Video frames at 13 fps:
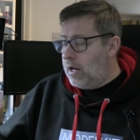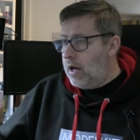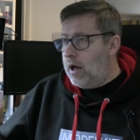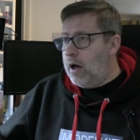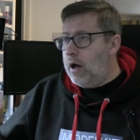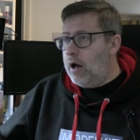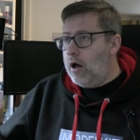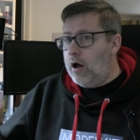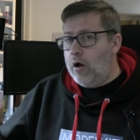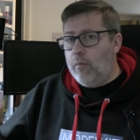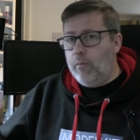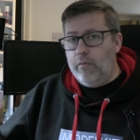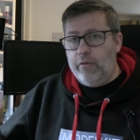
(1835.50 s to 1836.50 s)

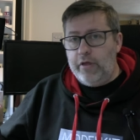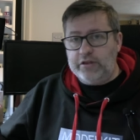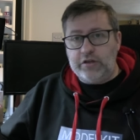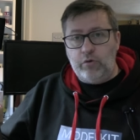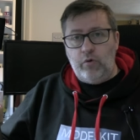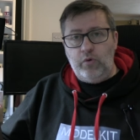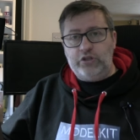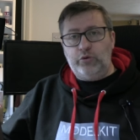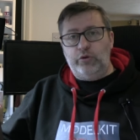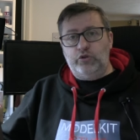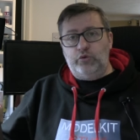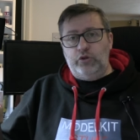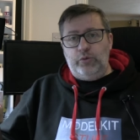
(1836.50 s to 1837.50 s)
um, they said, "Well, which
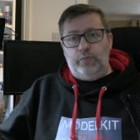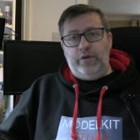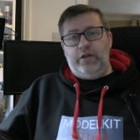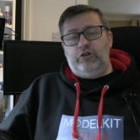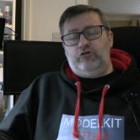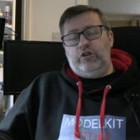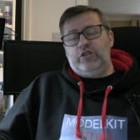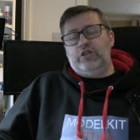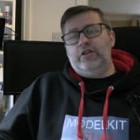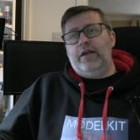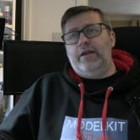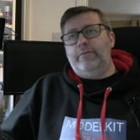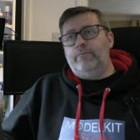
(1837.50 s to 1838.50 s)
ones would you be interested
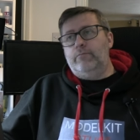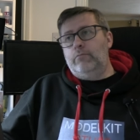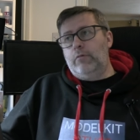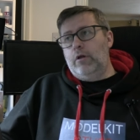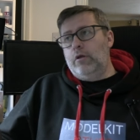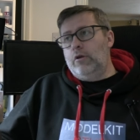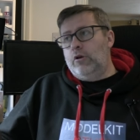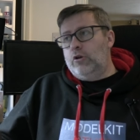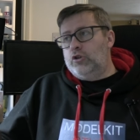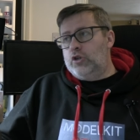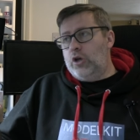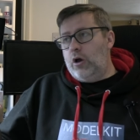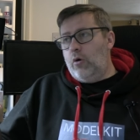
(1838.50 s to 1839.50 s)
in?"
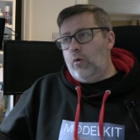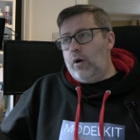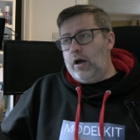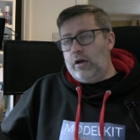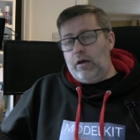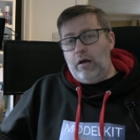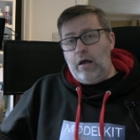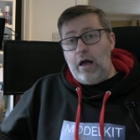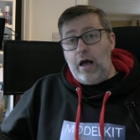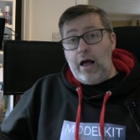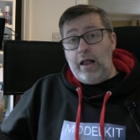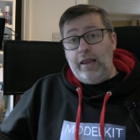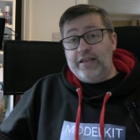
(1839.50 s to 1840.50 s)
So uh,
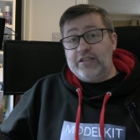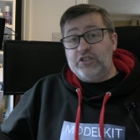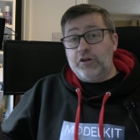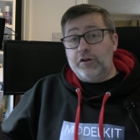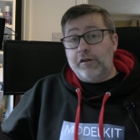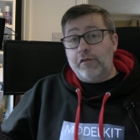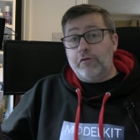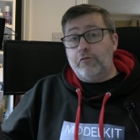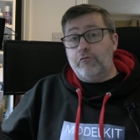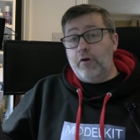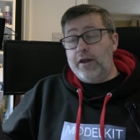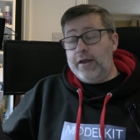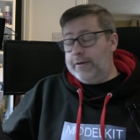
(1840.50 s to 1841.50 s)
I listed
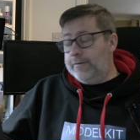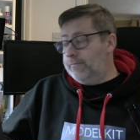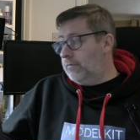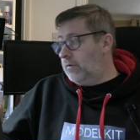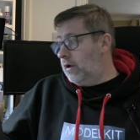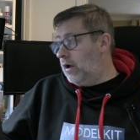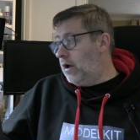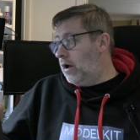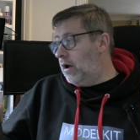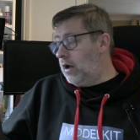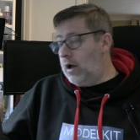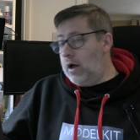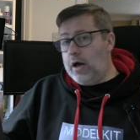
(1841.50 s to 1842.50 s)
three,
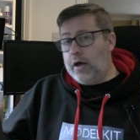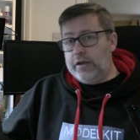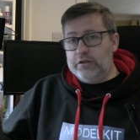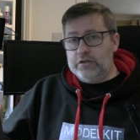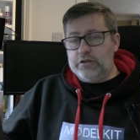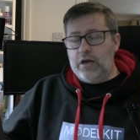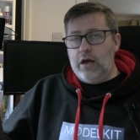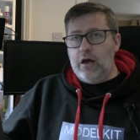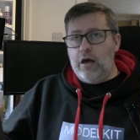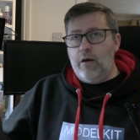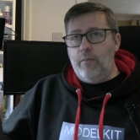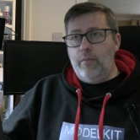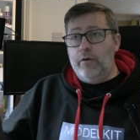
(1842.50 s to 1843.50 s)
and
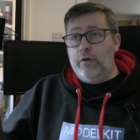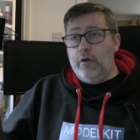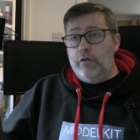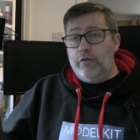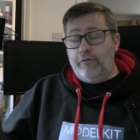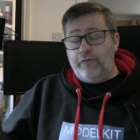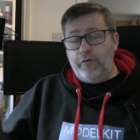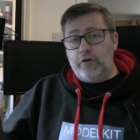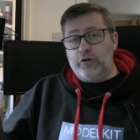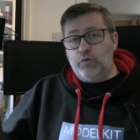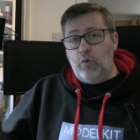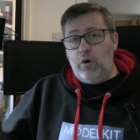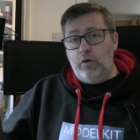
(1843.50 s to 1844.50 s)
um, the
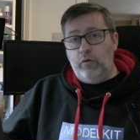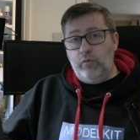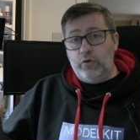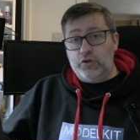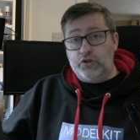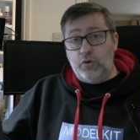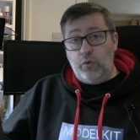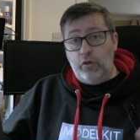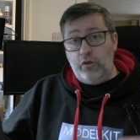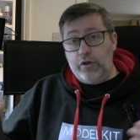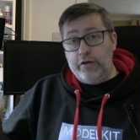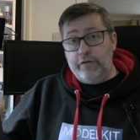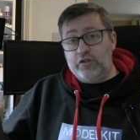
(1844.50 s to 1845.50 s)
first one was the one
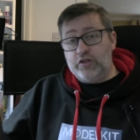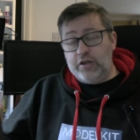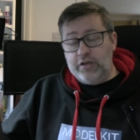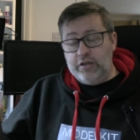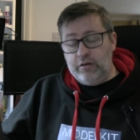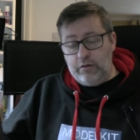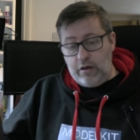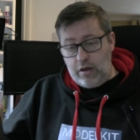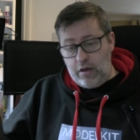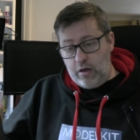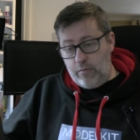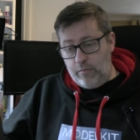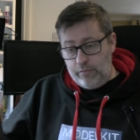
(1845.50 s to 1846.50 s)
that you've seen
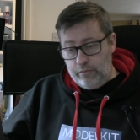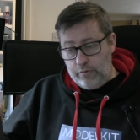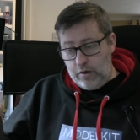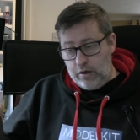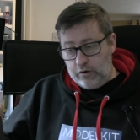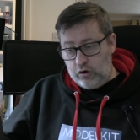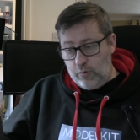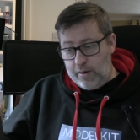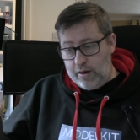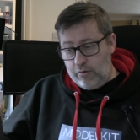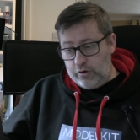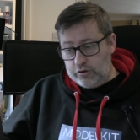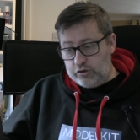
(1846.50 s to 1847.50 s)
um, uh, come
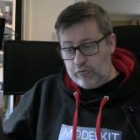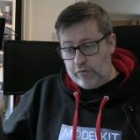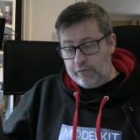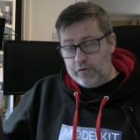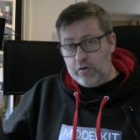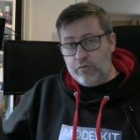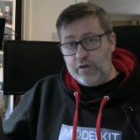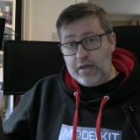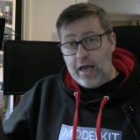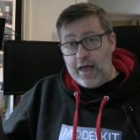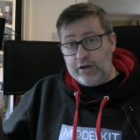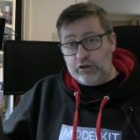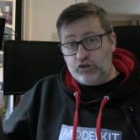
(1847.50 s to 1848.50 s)
out as a review, the
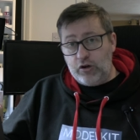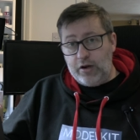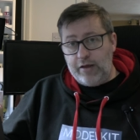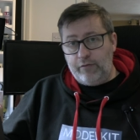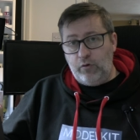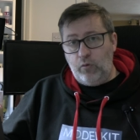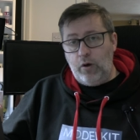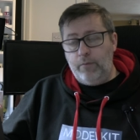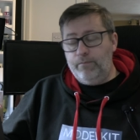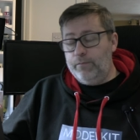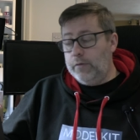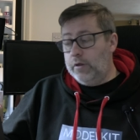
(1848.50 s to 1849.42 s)
entry level one.